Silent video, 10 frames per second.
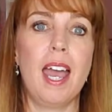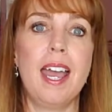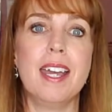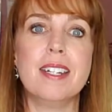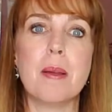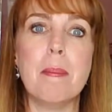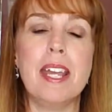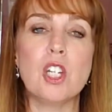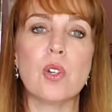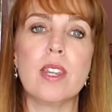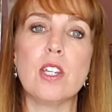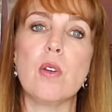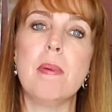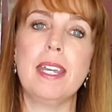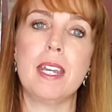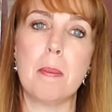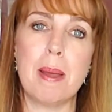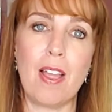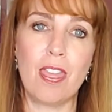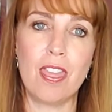and make sure that you make it
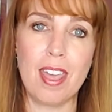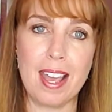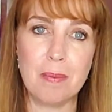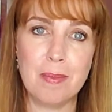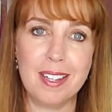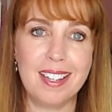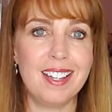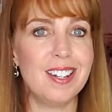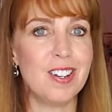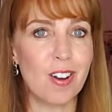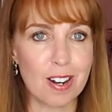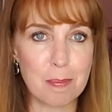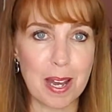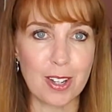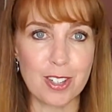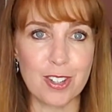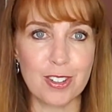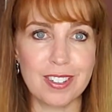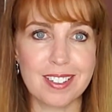about them and not about you.